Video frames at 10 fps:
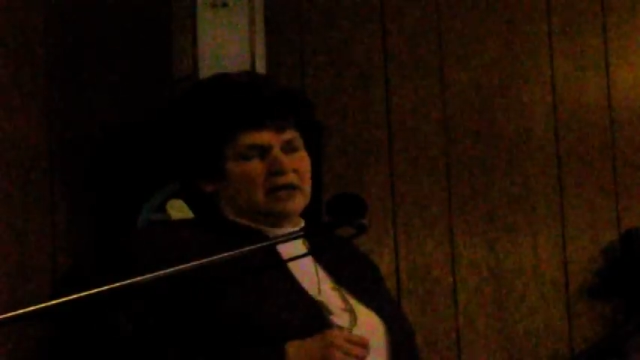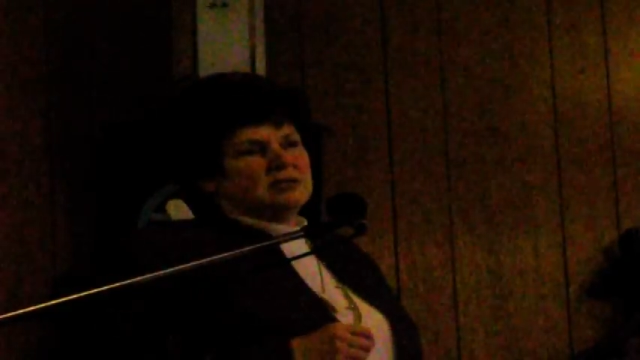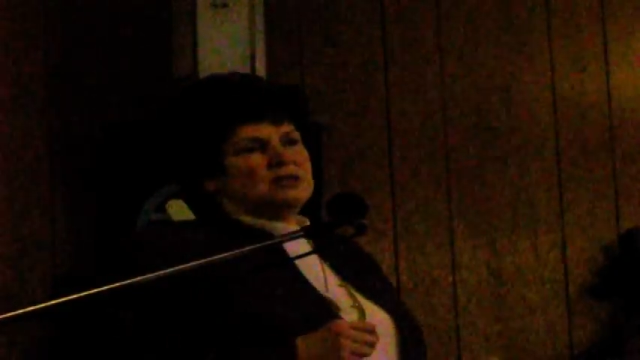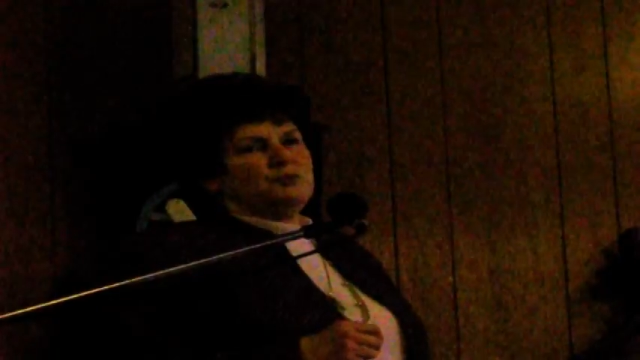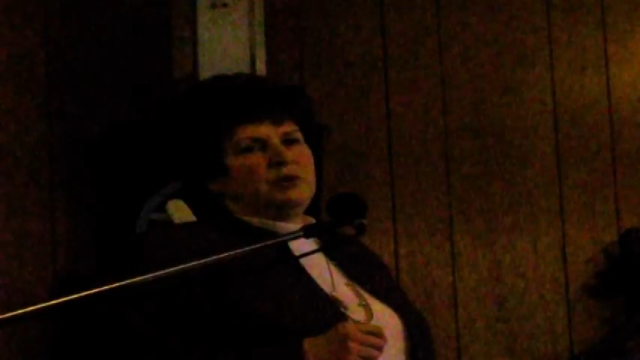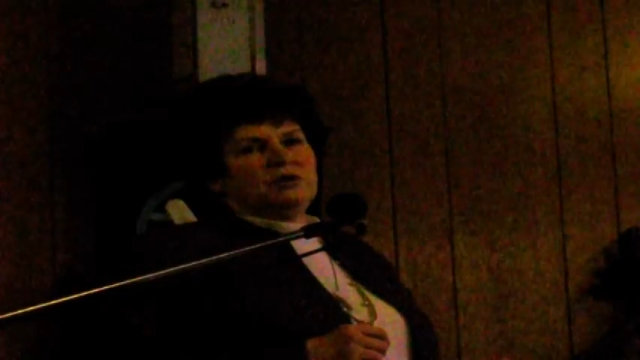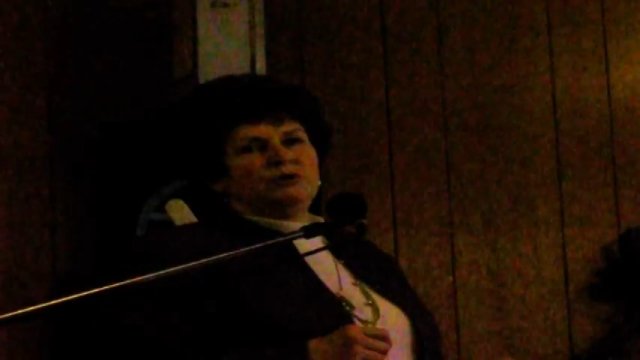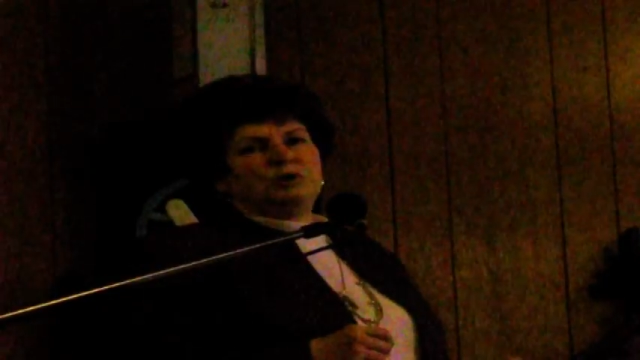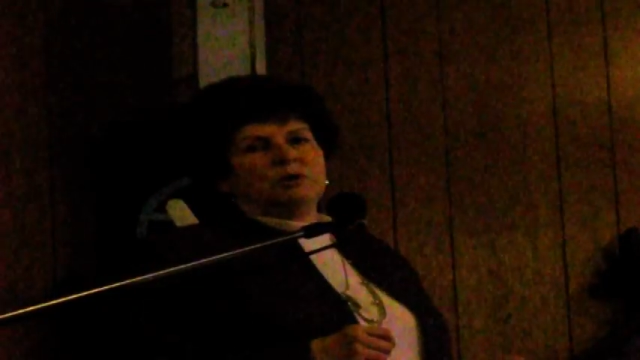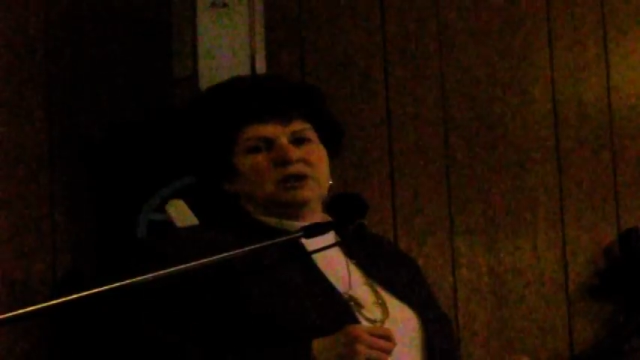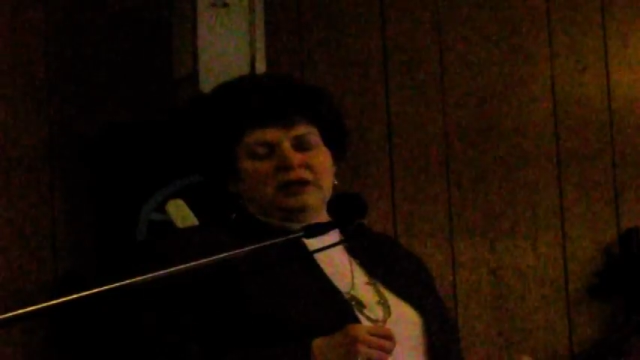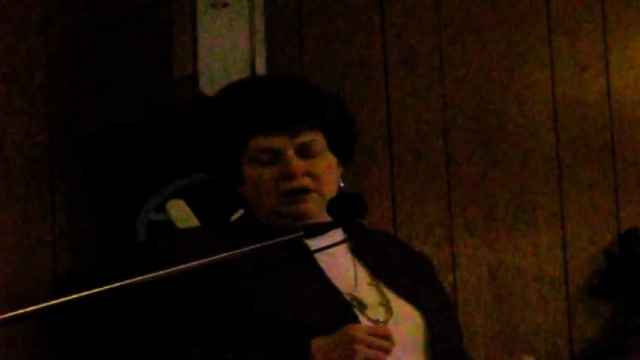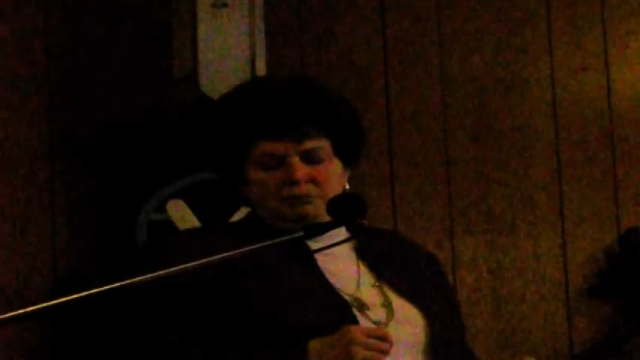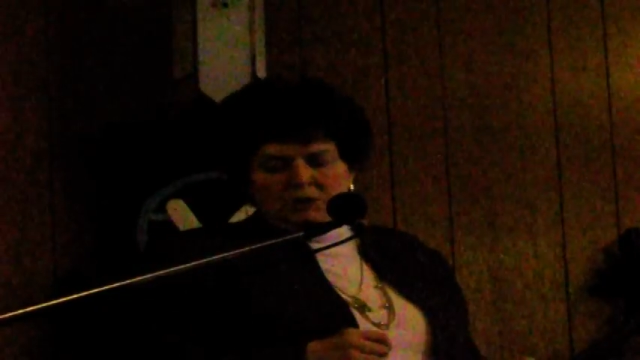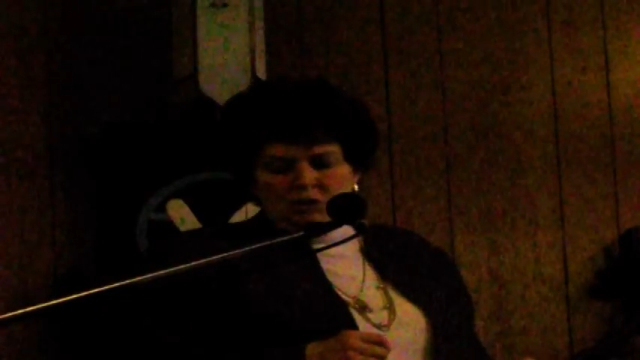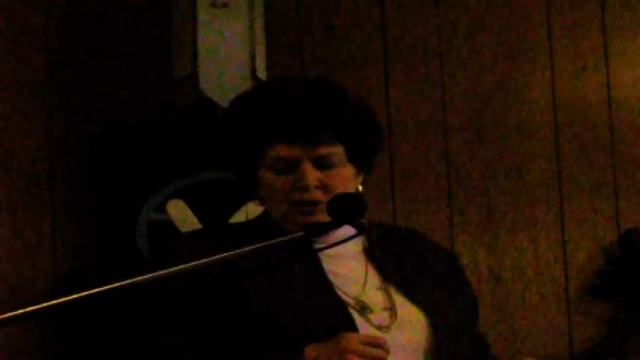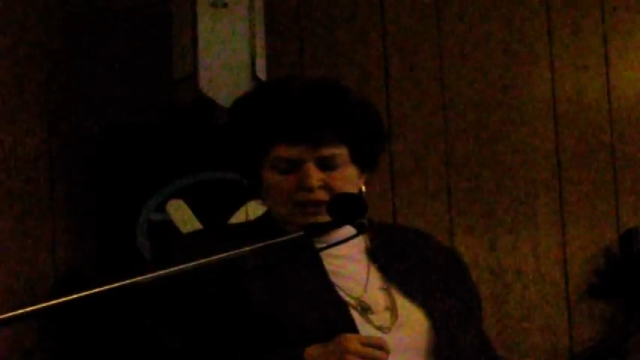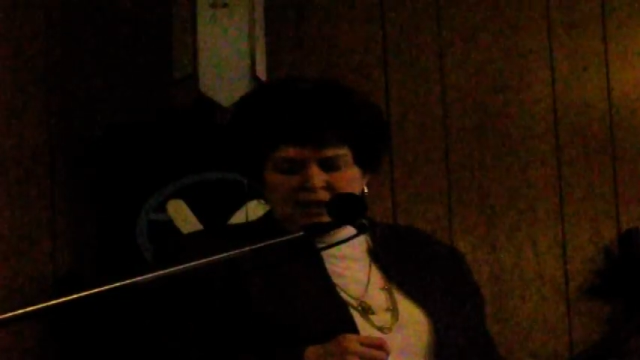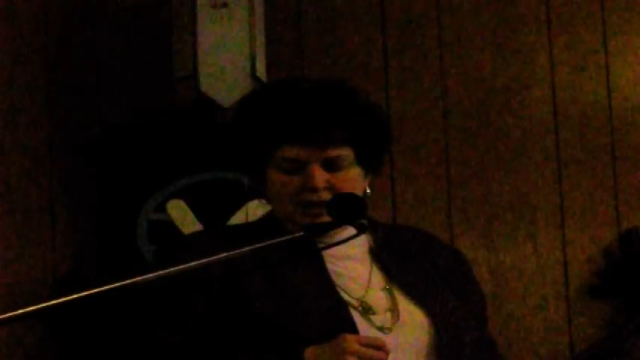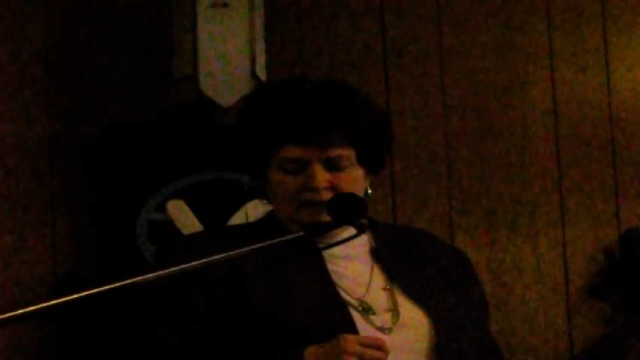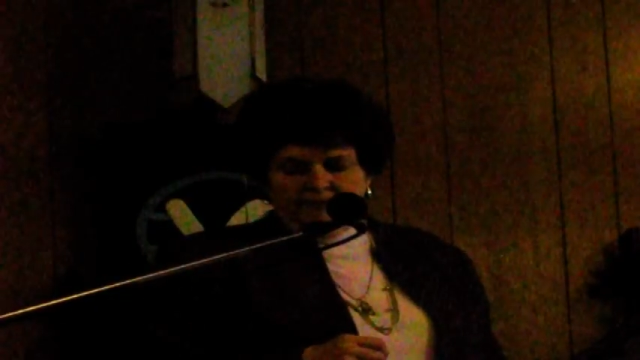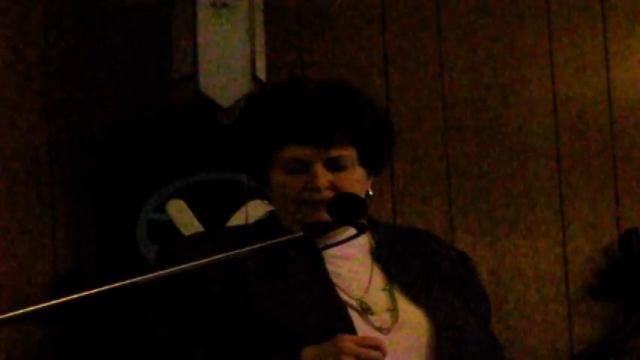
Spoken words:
and spiritual immunity.